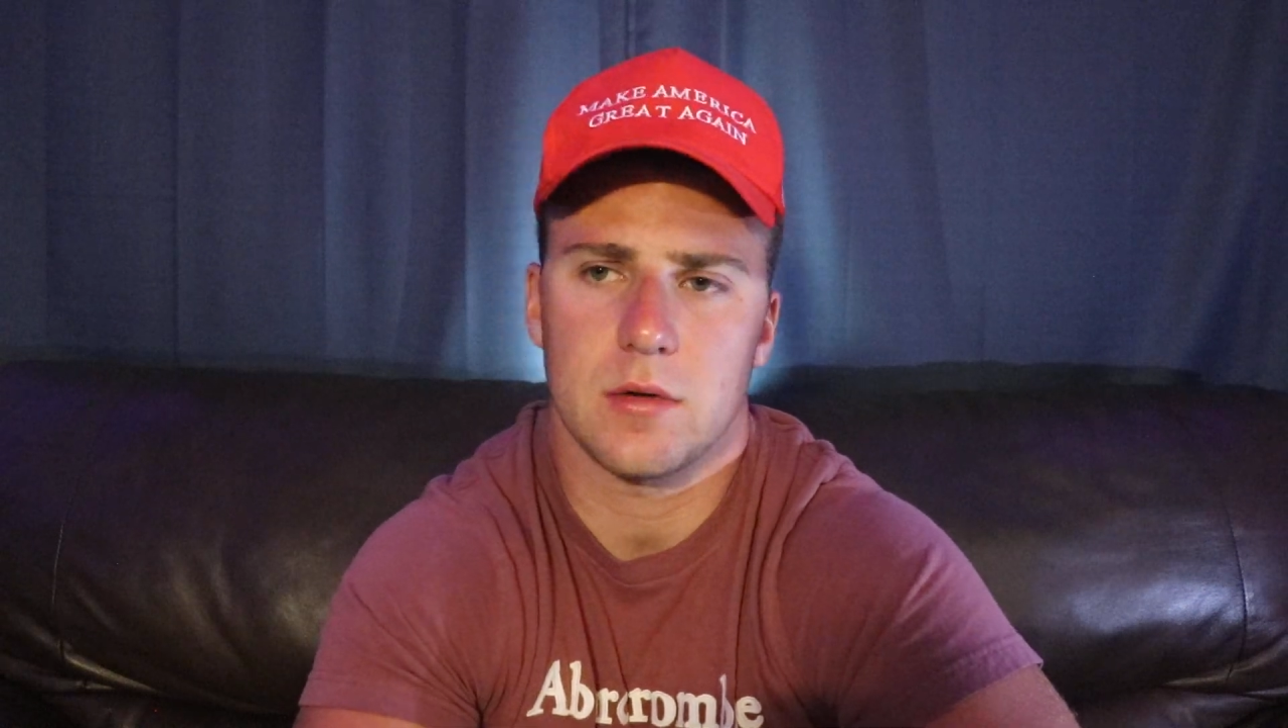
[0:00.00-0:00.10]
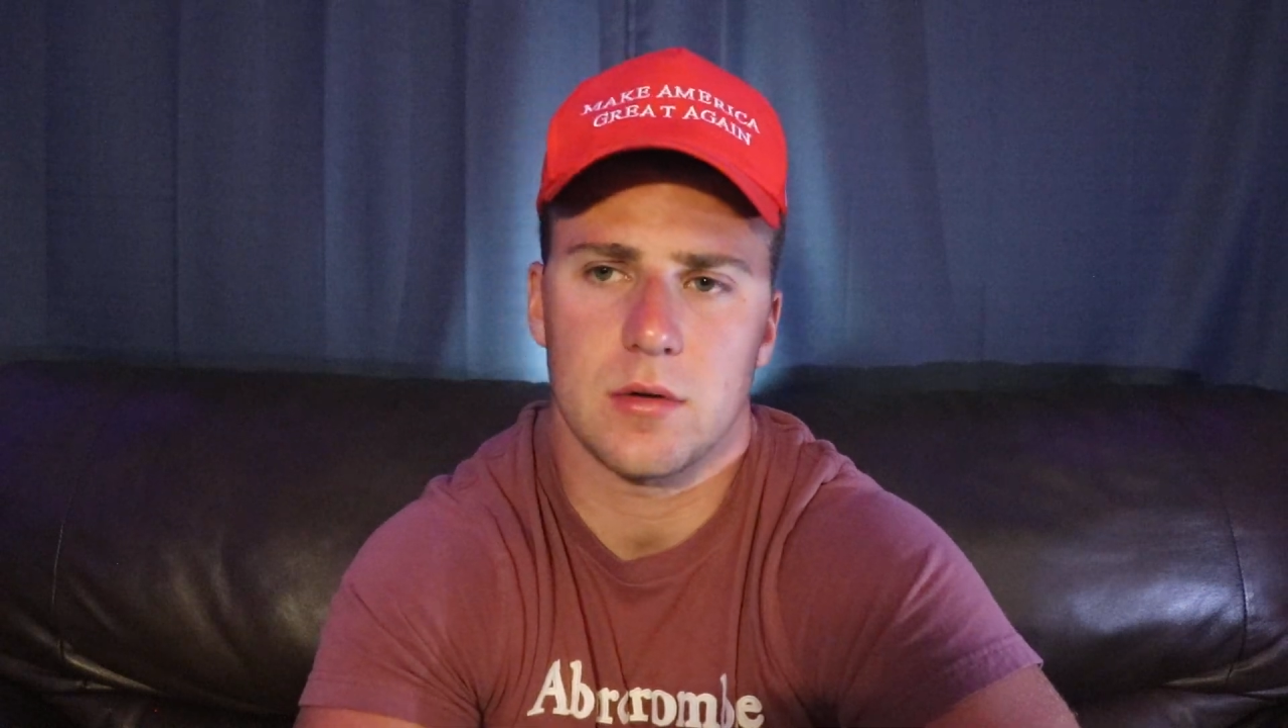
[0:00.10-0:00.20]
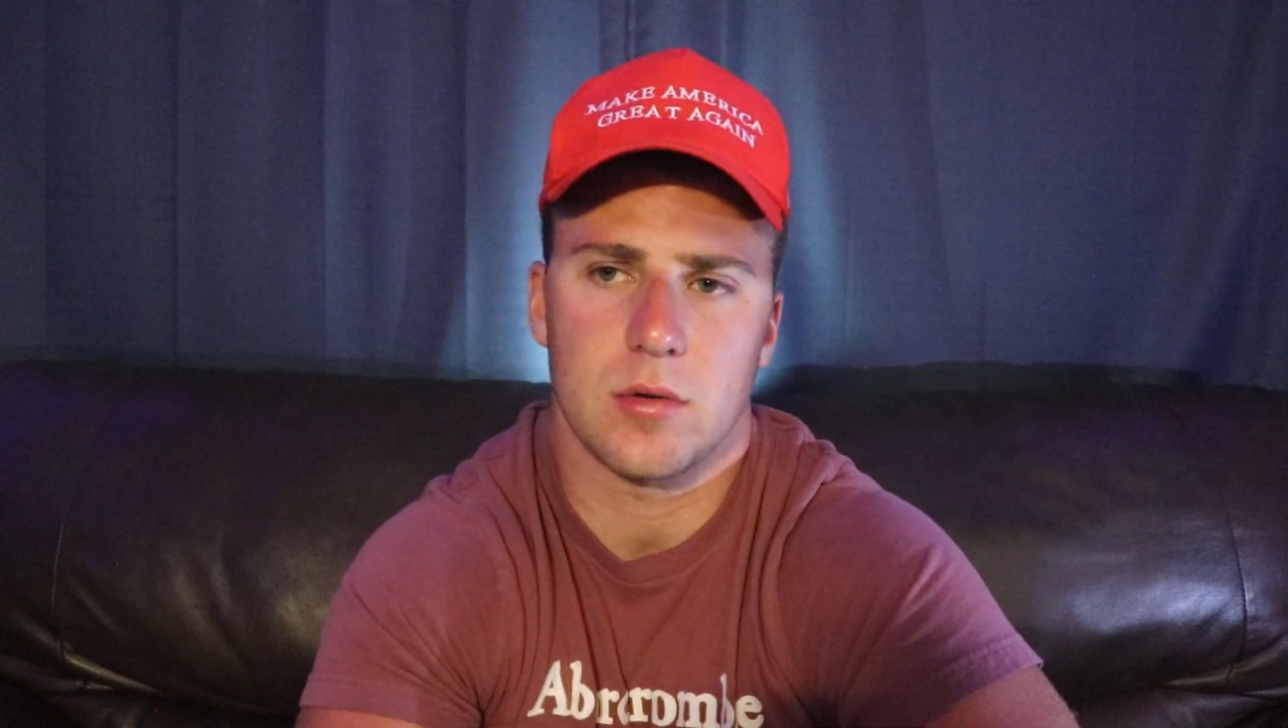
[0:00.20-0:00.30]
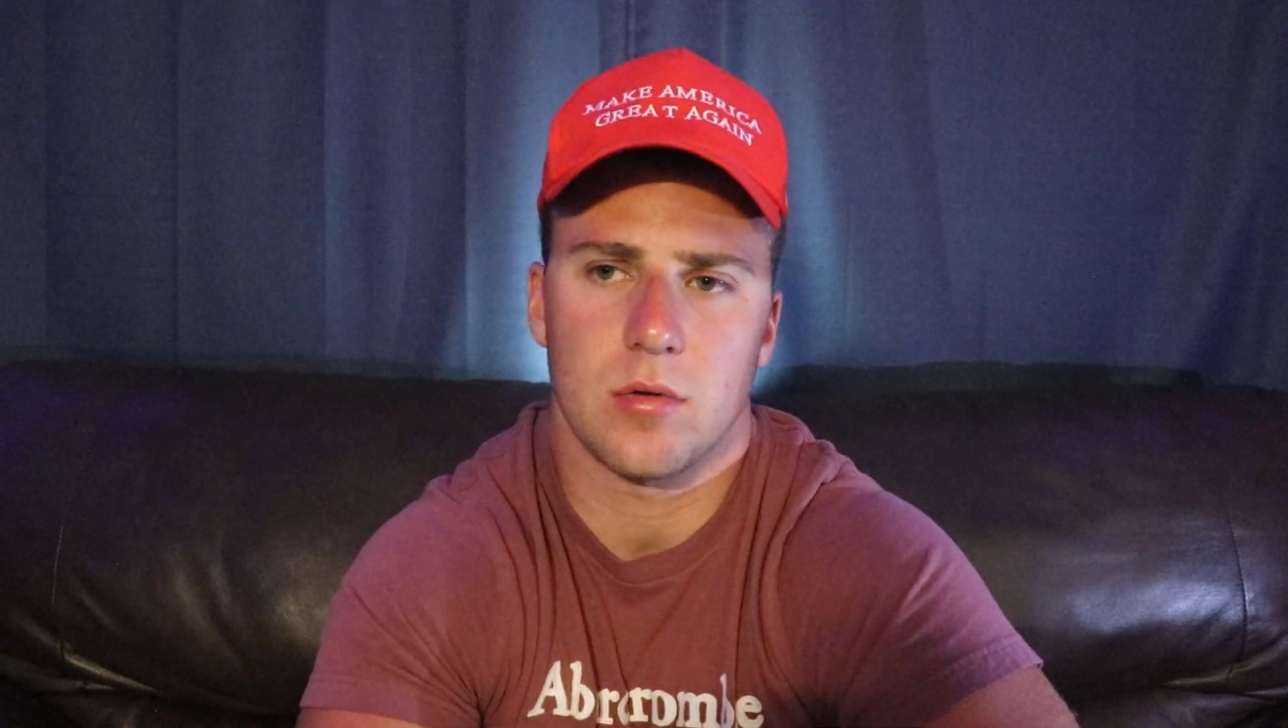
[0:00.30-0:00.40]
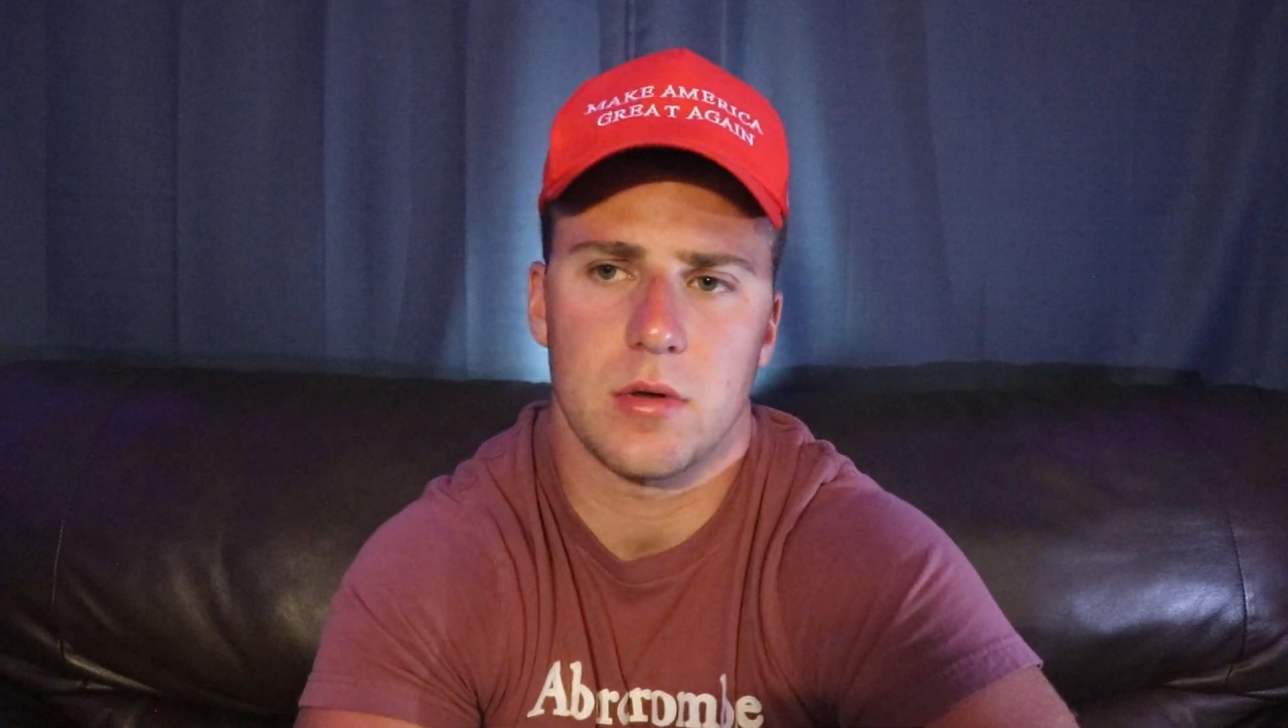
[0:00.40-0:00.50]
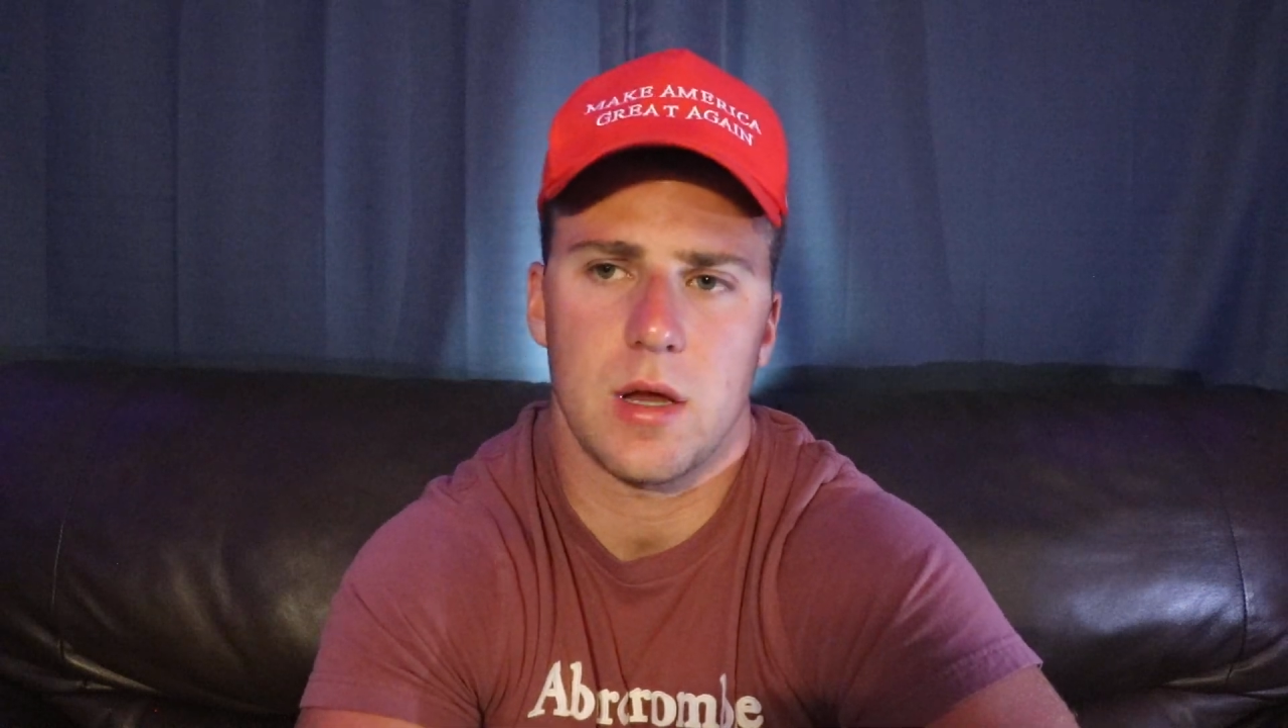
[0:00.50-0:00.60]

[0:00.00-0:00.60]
to their core,